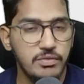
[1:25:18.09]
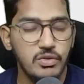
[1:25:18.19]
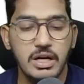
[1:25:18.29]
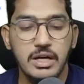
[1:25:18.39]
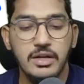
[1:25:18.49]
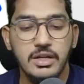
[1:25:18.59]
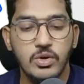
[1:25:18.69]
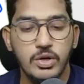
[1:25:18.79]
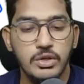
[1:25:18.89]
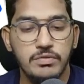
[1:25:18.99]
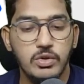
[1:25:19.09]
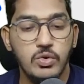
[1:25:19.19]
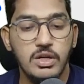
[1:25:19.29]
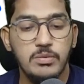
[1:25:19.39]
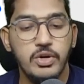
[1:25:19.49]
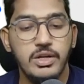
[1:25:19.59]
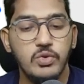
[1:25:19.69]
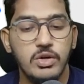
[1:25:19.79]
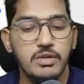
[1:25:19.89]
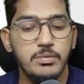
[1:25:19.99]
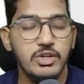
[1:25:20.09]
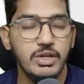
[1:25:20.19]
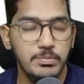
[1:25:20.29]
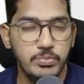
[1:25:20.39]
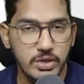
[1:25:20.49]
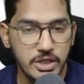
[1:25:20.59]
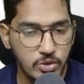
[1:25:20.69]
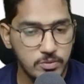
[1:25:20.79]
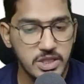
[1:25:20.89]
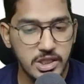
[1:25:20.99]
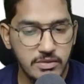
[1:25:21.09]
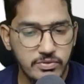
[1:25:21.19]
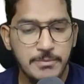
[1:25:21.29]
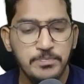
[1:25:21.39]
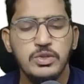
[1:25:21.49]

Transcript: If you are conducting audit of a local body, what will be your important objectives?